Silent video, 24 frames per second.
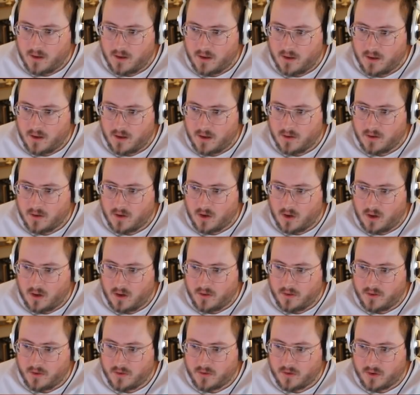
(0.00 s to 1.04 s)
And
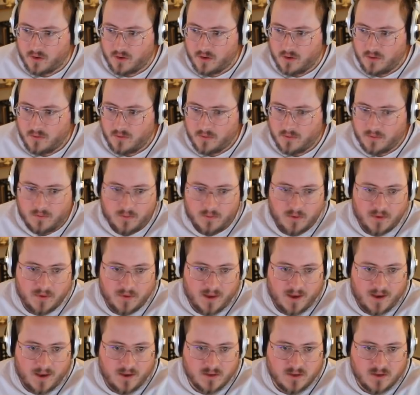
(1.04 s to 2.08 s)
call on the turn for four
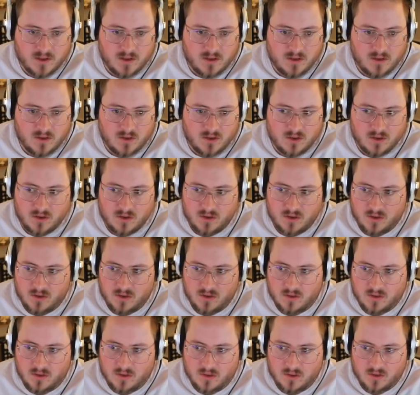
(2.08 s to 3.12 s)
thousand.
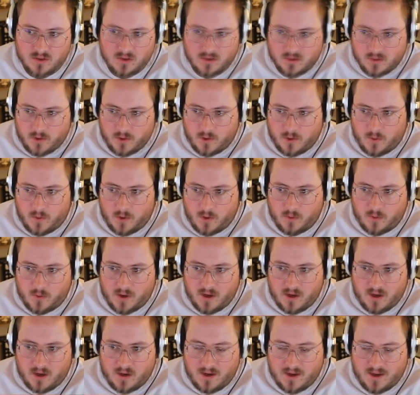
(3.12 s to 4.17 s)
Queen, queen,
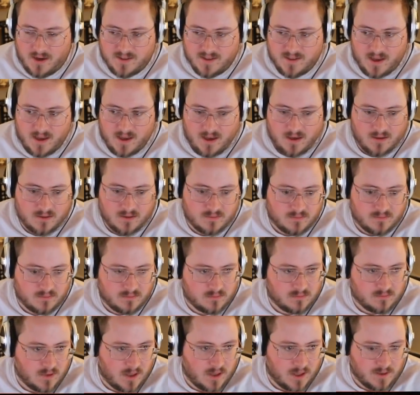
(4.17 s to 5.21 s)
queen, ace, king.
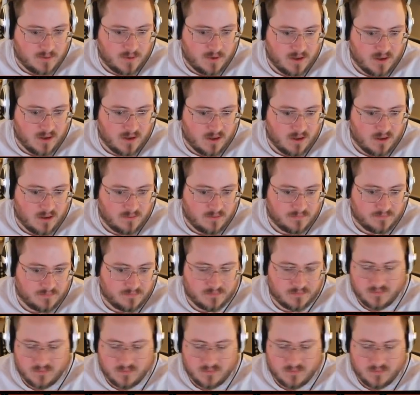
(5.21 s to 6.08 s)
That's pretty good.